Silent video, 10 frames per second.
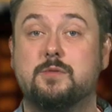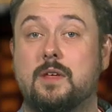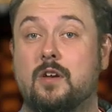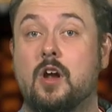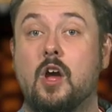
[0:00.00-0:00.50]

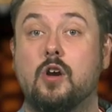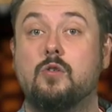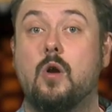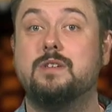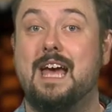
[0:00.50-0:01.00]
thriller,
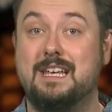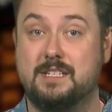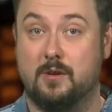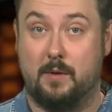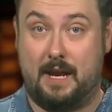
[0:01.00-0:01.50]

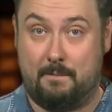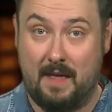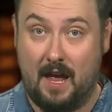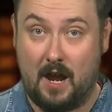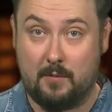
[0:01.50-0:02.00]
Grotesquerie.
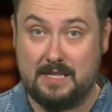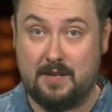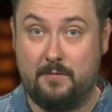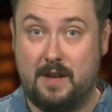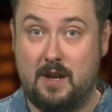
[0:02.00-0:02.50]
A
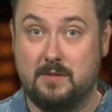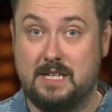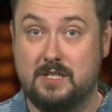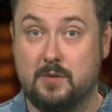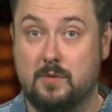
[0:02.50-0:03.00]
recent video
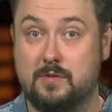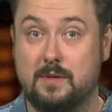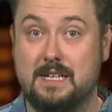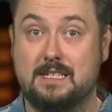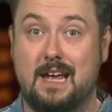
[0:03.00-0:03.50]
teaser was
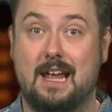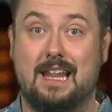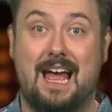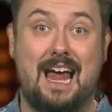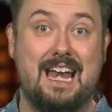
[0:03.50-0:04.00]
released
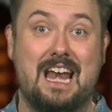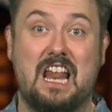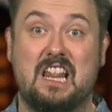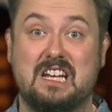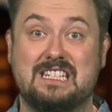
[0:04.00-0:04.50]
online and
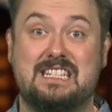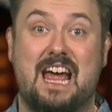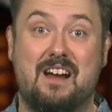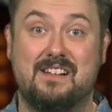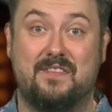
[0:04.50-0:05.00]
it looks
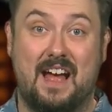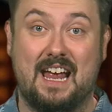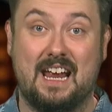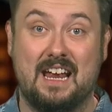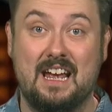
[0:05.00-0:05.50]

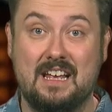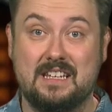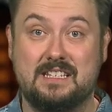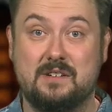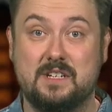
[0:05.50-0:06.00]
terrifying.
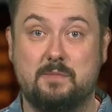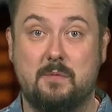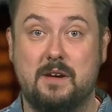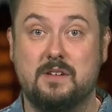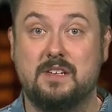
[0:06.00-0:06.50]
The series
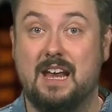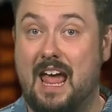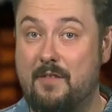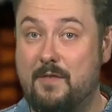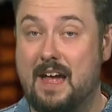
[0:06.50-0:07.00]
premieres on
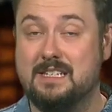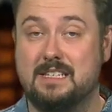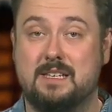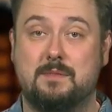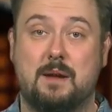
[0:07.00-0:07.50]

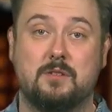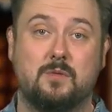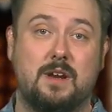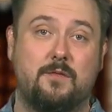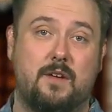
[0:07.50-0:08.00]
FX September
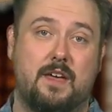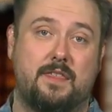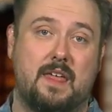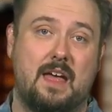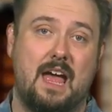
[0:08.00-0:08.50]

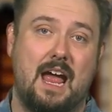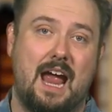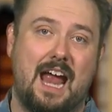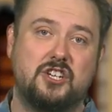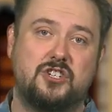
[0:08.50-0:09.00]
25th.
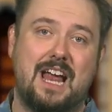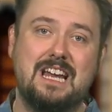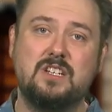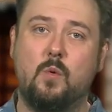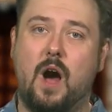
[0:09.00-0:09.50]
And
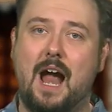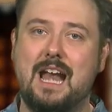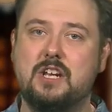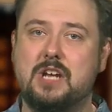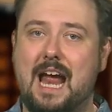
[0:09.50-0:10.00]
Jenna Dewan
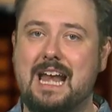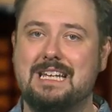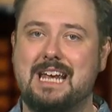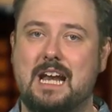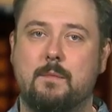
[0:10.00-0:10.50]
and Channing
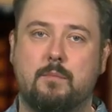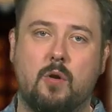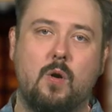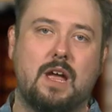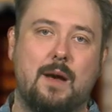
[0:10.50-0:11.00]
Tatum
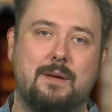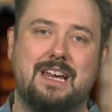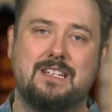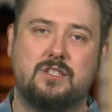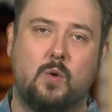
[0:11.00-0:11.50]
broke up
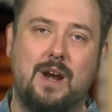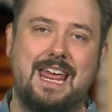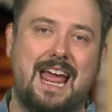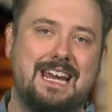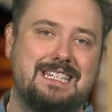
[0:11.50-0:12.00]
in
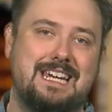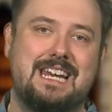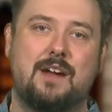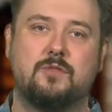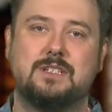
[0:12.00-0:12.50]

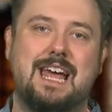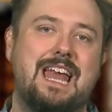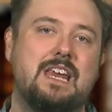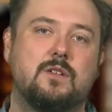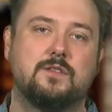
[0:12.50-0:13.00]
2018 after
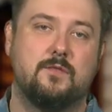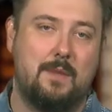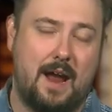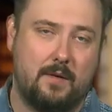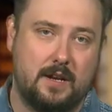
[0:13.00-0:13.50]
10 years of
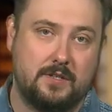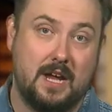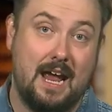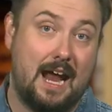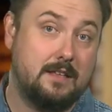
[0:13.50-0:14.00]
marriage.
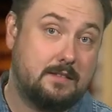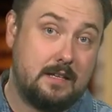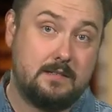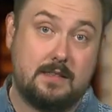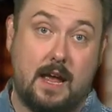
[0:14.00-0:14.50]
And
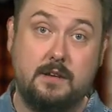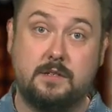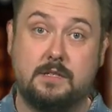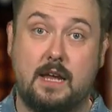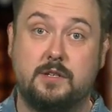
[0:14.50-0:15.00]
since then,
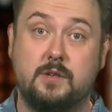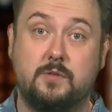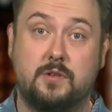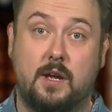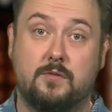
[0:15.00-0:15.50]
she's had two
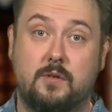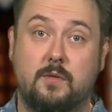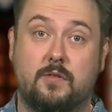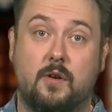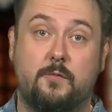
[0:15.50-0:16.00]
children
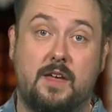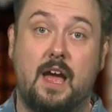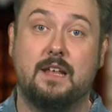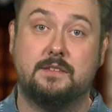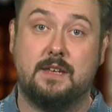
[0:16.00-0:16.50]
with her
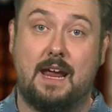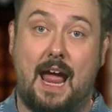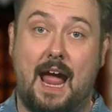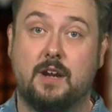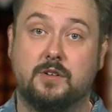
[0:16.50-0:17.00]
fiance
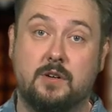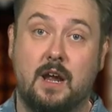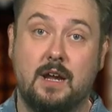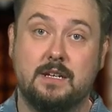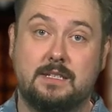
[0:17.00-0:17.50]
actor,
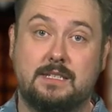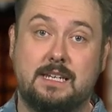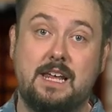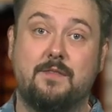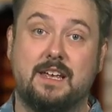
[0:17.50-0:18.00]

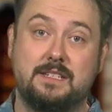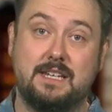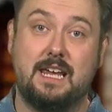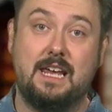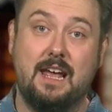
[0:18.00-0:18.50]
Steve
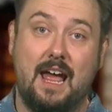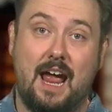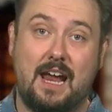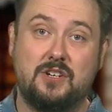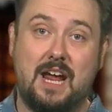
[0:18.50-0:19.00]
Kazee,
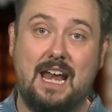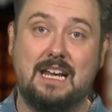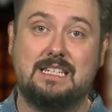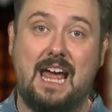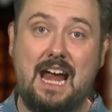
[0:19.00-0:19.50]
and
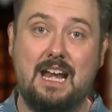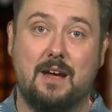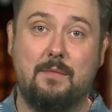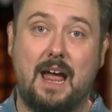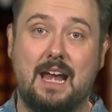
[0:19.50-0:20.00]
Channing
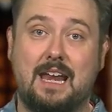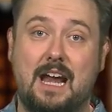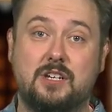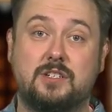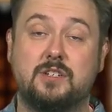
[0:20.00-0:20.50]
Tatum got
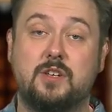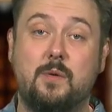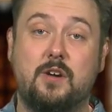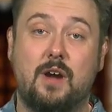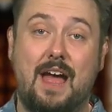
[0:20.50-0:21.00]
engaged to
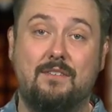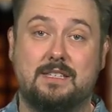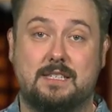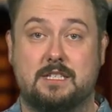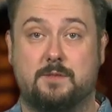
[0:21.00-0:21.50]
Zoe
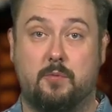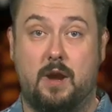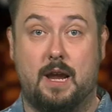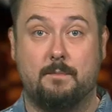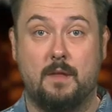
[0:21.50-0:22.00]
Kravitz this
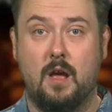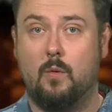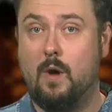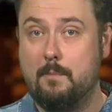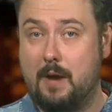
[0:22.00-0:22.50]
spring.
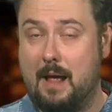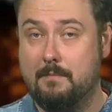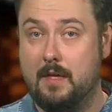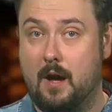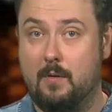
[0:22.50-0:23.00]
One
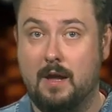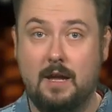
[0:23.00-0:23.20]
problem though